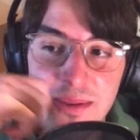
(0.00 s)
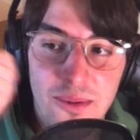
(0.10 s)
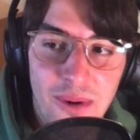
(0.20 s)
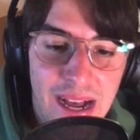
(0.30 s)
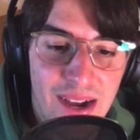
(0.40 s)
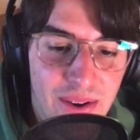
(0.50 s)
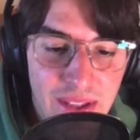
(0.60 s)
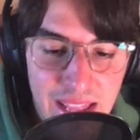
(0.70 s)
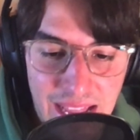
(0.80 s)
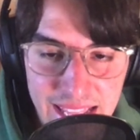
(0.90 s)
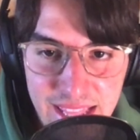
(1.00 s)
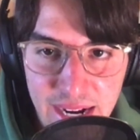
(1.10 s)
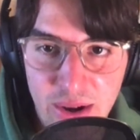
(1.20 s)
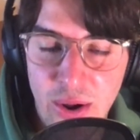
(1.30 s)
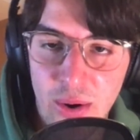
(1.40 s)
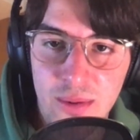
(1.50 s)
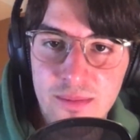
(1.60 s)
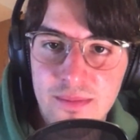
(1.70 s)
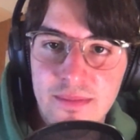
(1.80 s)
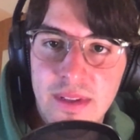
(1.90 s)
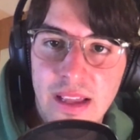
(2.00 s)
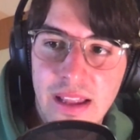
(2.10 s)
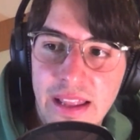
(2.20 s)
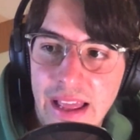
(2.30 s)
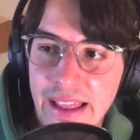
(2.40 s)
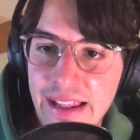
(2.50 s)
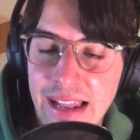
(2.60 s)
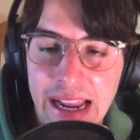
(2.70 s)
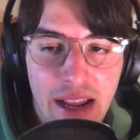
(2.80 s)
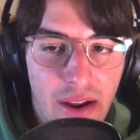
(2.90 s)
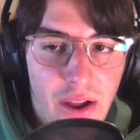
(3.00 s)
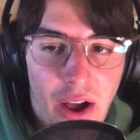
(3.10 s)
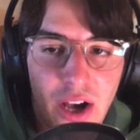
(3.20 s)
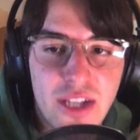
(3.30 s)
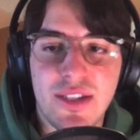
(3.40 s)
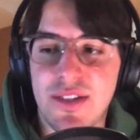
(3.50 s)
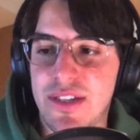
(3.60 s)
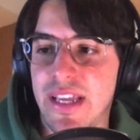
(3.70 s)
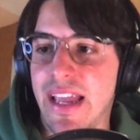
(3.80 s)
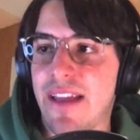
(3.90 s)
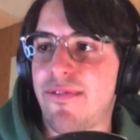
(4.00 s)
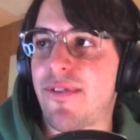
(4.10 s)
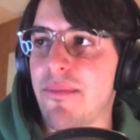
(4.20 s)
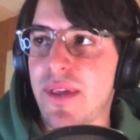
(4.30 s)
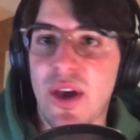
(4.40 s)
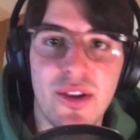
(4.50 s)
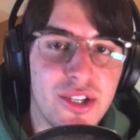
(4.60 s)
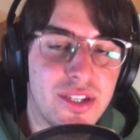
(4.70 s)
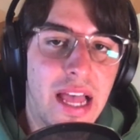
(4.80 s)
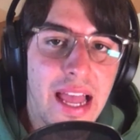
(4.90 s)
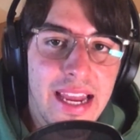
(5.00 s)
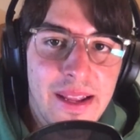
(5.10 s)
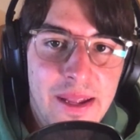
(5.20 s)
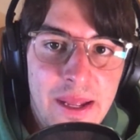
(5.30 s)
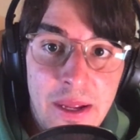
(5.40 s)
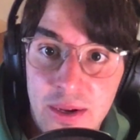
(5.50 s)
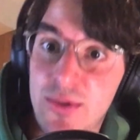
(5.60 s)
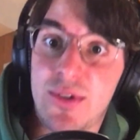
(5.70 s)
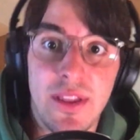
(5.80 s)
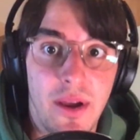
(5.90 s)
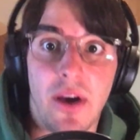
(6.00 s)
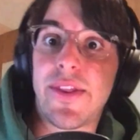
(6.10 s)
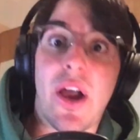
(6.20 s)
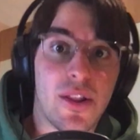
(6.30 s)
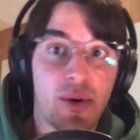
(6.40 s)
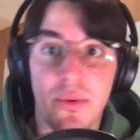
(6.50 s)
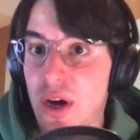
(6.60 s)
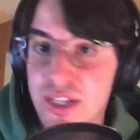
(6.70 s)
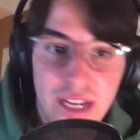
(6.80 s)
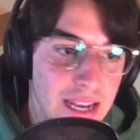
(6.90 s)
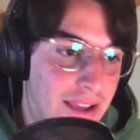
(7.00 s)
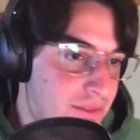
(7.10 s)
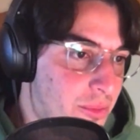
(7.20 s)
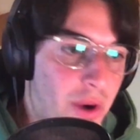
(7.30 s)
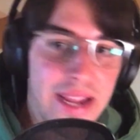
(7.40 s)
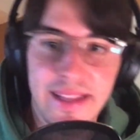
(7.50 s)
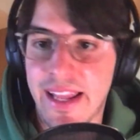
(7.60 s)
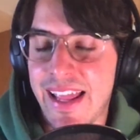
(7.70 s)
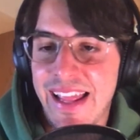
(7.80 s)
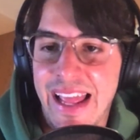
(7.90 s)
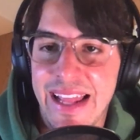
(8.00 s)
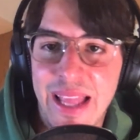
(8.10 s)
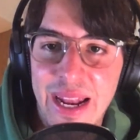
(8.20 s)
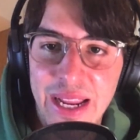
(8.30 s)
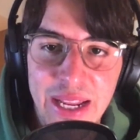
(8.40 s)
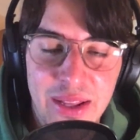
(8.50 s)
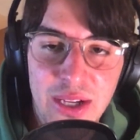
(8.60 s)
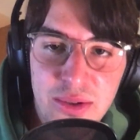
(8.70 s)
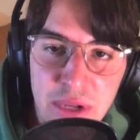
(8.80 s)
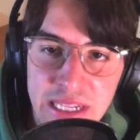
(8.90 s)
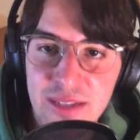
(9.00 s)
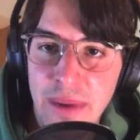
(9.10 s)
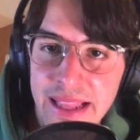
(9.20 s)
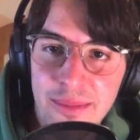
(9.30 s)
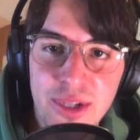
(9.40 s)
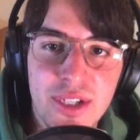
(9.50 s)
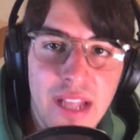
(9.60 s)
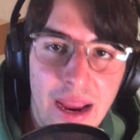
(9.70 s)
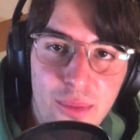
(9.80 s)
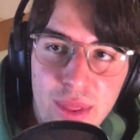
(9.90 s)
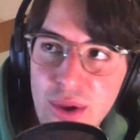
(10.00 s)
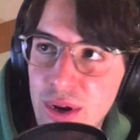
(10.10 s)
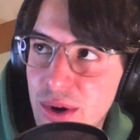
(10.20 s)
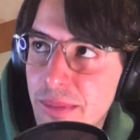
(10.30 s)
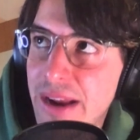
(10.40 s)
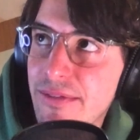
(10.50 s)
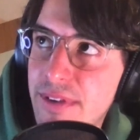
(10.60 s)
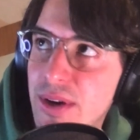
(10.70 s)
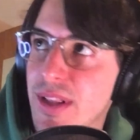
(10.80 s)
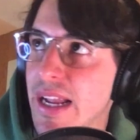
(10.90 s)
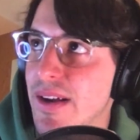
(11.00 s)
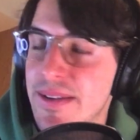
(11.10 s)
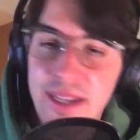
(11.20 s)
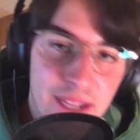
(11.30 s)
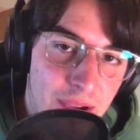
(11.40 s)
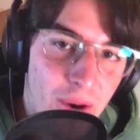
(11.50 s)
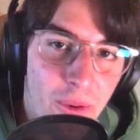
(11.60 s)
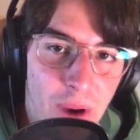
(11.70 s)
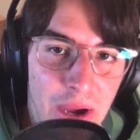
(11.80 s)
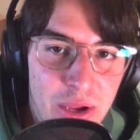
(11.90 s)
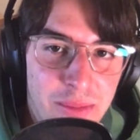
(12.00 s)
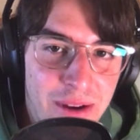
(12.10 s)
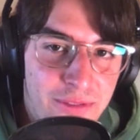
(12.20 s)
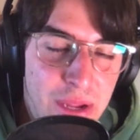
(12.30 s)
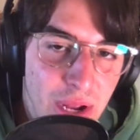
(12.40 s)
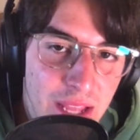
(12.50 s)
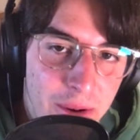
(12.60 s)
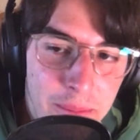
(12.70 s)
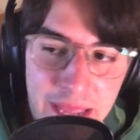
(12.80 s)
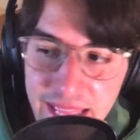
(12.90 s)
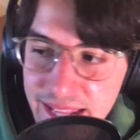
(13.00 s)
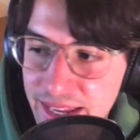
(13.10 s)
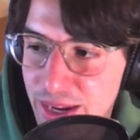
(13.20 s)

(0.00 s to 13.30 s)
Wow. I didn't know, us seeing it from the other side, you see the doctor rushing left and right, and then he doesn't really spend that much time with you, and you might feel like, oh, wow, you might feel a little bit,